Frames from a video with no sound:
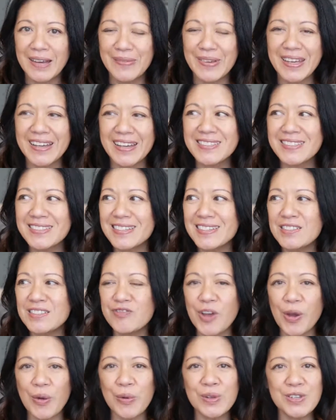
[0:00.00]
because it's
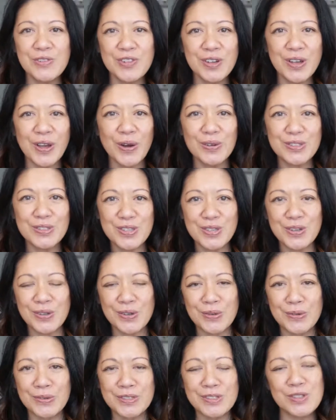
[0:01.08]
very difficult
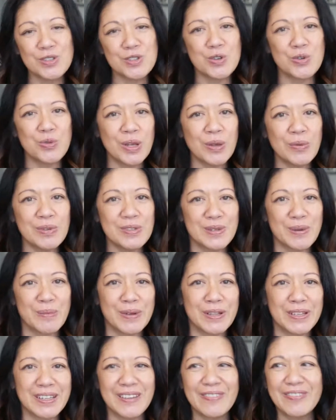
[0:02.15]
to disagree with
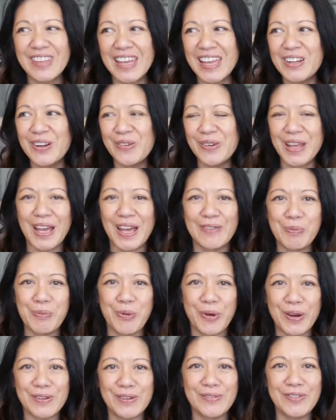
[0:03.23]
somebody if they don't have a
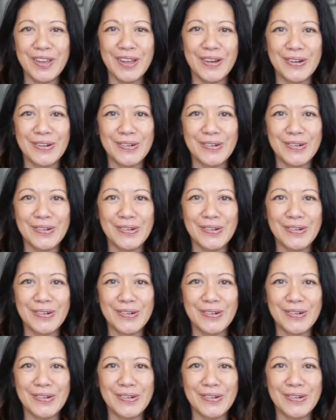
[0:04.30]
point of view.